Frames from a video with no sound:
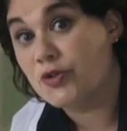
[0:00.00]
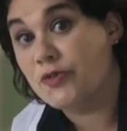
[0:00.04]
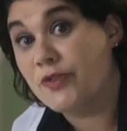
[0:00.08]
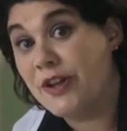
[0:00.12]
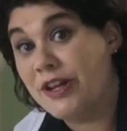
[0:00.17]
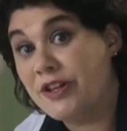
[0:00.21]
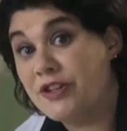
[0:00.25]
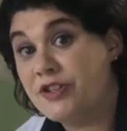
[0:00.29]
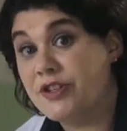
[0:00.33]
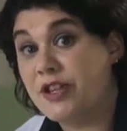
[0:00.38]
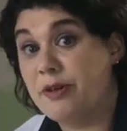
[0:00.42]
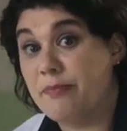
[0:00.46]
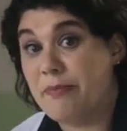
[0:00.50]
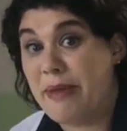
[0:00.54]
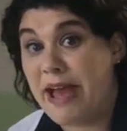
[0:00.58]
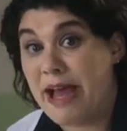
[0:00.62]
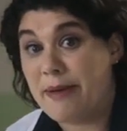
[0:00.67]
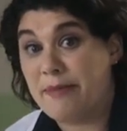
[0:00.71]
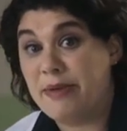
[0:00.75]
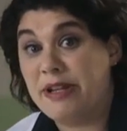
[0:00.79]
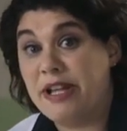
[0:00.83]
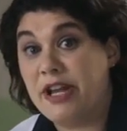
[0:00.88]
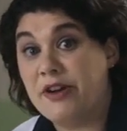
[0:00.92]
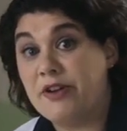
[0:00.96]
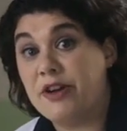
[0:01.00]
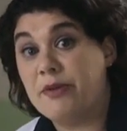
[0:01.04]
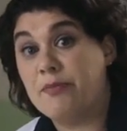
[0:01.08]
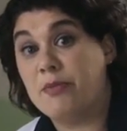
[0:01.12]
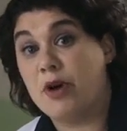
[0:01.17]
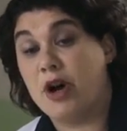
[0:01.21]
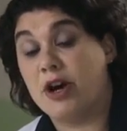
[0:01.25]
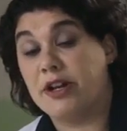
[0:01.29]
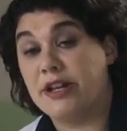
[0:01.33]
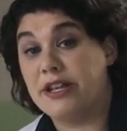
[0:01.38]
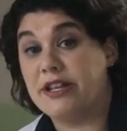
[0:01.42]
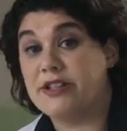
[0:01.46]
to reach the mammillary
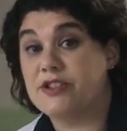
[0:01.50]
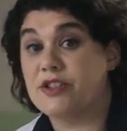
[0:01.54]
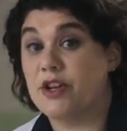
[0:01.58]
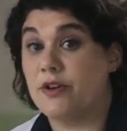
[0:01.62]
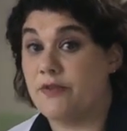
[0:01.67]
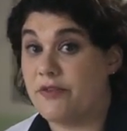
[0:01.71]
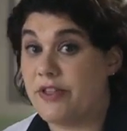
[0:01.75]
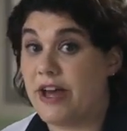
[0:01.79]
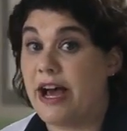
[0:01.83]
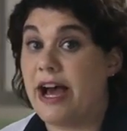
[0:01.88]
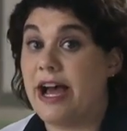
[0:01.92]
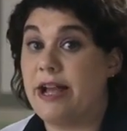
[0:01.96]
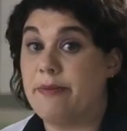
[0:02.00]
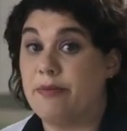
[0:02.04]
bodies of the